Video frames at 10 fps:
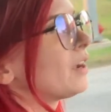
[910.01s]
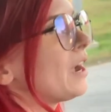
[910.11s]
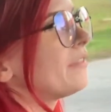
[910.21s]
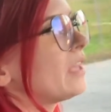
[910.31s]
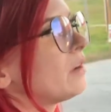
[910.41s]

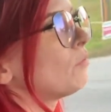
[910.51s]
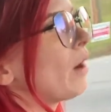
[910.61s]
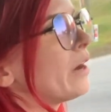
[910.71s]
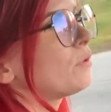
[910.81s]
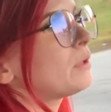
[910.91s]
And then
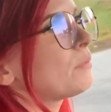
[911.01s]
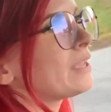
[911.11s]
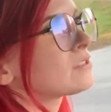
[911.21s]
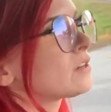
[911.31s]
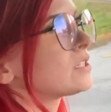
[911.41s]
why do we
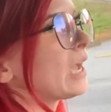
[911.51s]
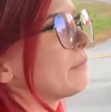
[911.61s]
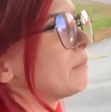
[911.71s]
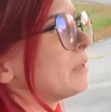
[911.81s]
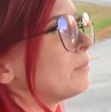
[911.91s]
waste our time
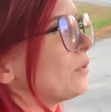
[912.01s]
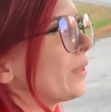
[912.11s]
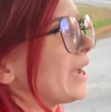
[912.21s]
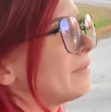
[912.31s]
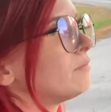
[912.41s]
on people
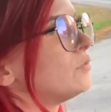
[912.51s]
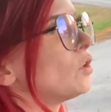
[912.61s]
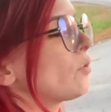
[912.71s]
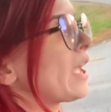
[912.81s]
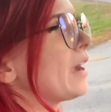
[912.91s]
that
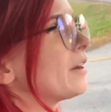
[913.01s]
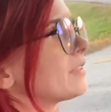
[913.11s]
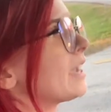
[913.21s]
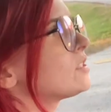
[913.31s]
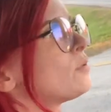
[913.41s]
don't care?
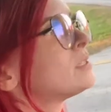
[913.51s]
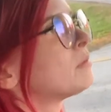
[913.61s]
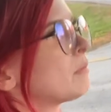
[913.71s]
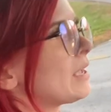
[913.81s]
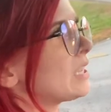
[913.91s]
That's always
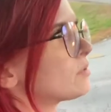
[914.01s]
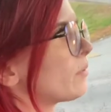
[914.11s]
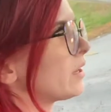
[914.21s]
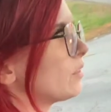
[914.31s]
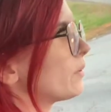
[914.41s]
been me, is
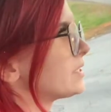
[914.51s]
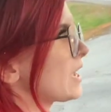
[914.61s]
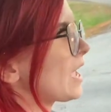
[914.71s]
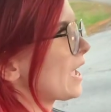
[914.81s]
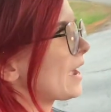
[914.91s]
wanting the ones
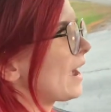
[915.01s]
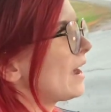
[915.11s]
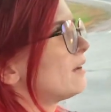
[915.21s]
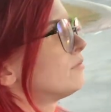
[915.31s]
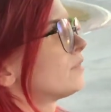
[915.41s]
I can't have.